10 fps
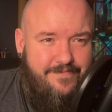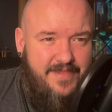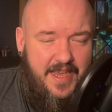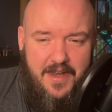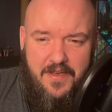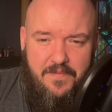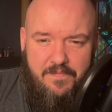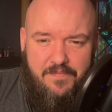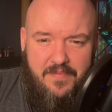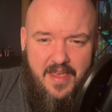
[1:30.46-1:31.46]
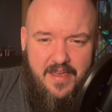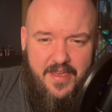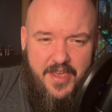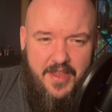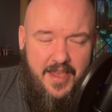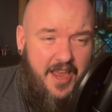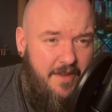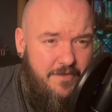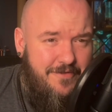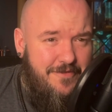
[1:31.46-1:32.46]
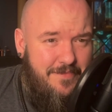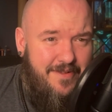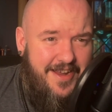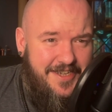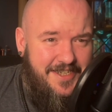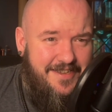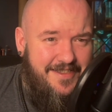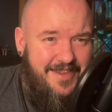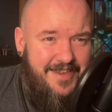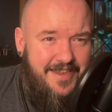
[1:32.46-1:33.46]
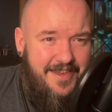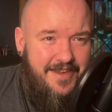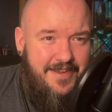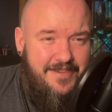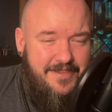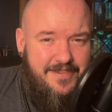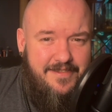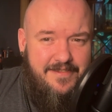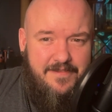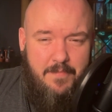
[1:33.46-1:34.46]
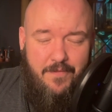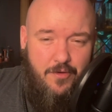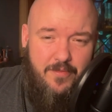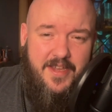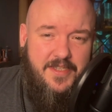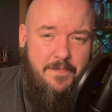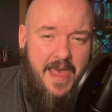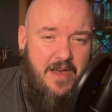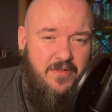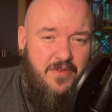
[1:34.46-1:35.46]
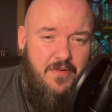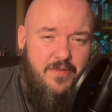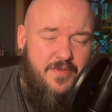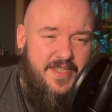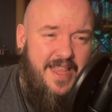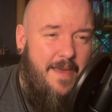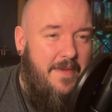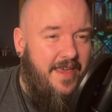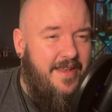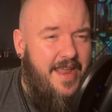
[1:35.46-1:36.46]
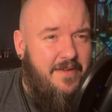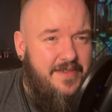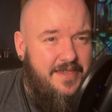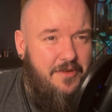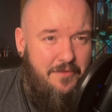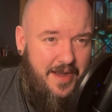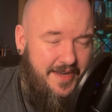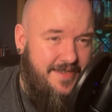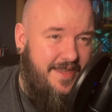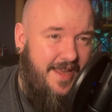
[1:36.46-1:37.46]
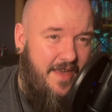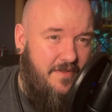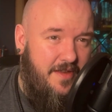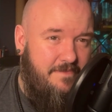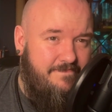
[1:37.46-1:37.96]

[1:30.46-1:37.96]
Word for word: you know the evil corporation that before Rings of Power you're all slamming and now it's the greatest thing ever.